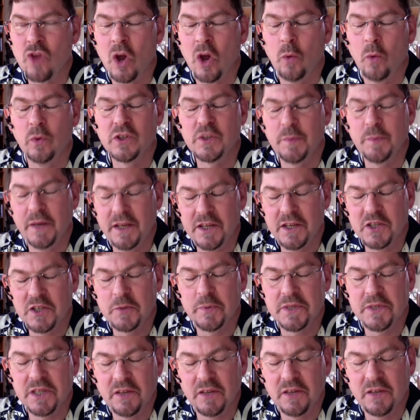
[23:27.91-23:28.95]
well, speaking
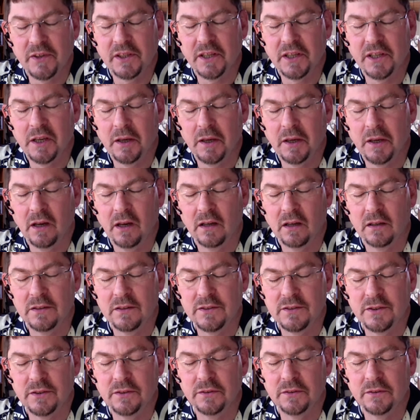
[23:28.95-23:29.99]
specifically
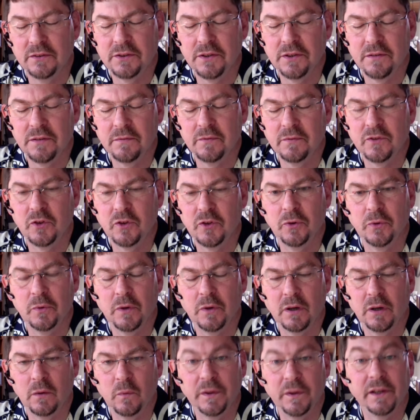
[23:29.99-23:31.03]

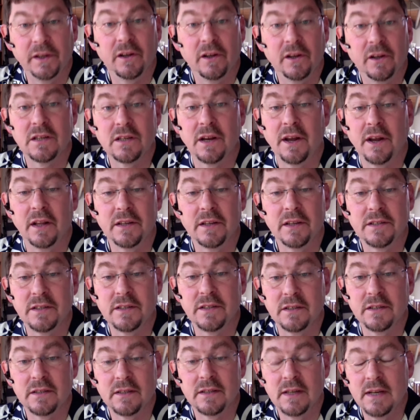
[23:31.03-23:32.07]
to win-loss
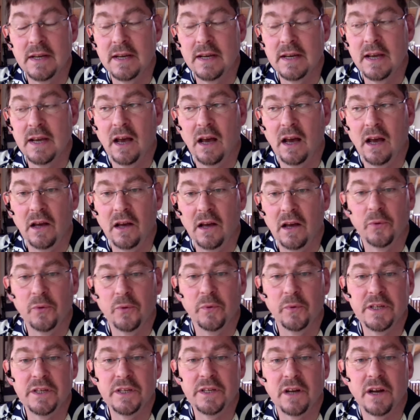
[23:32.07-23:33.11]
analysis, the
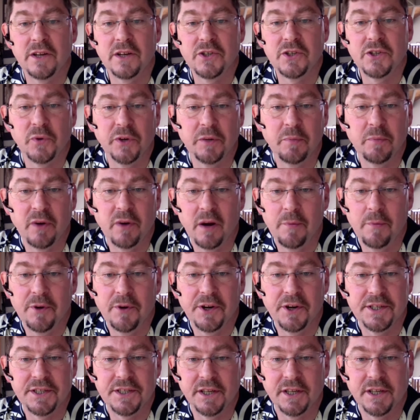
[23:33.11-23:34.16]
reason I joined
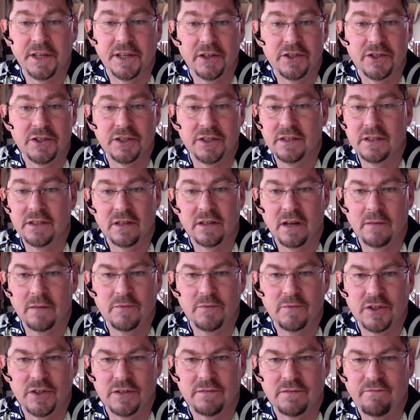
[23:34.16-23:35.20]
Primary Intelligence is I'm
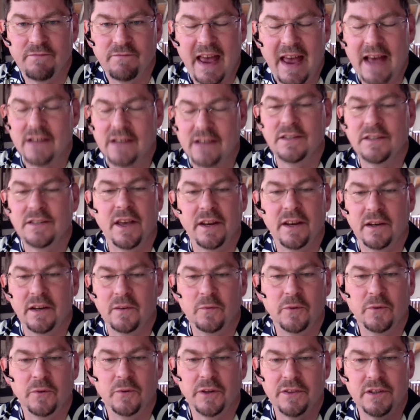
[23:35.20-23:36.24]
just fascinated
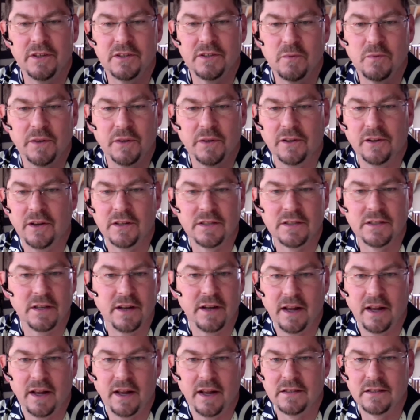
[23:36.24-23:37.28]
with this win-loss
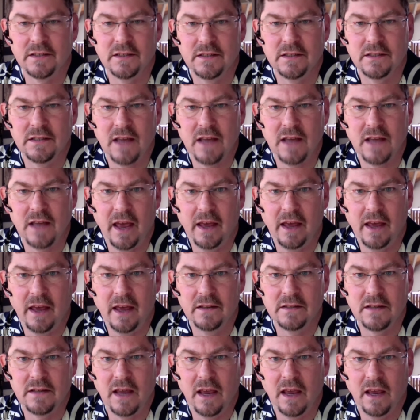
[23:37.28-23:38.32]
analysis
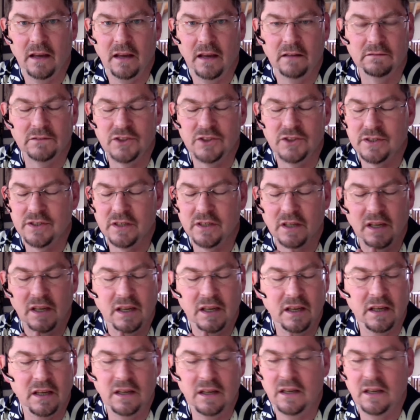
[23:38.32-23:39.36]
as just a
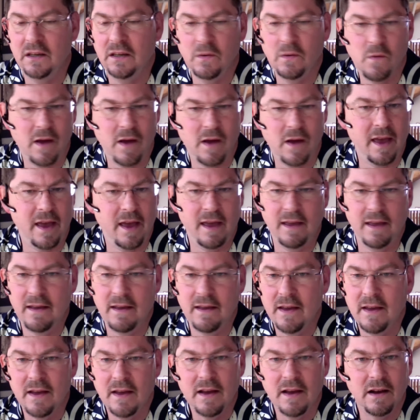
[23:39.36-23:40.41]
key way
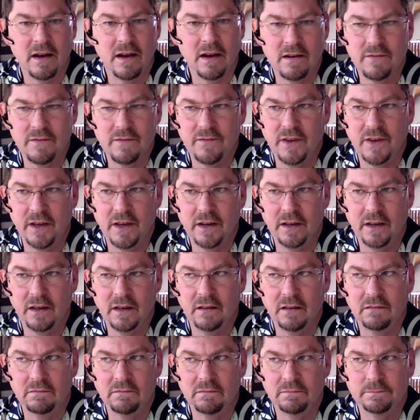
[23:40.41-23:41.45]
of
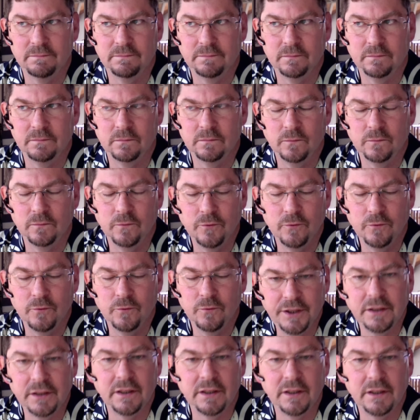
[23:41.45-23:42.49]
getting
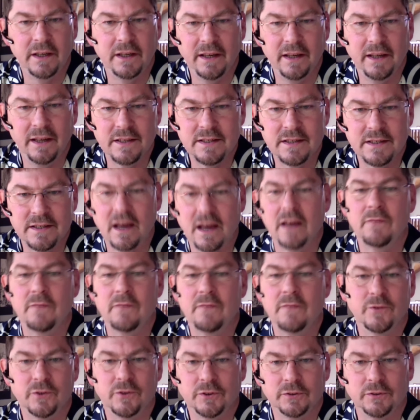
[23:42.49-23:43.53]
really
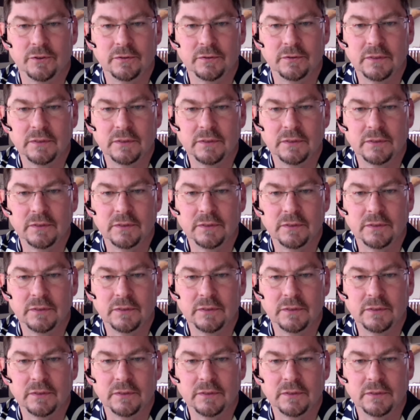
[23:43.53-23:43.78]
insightful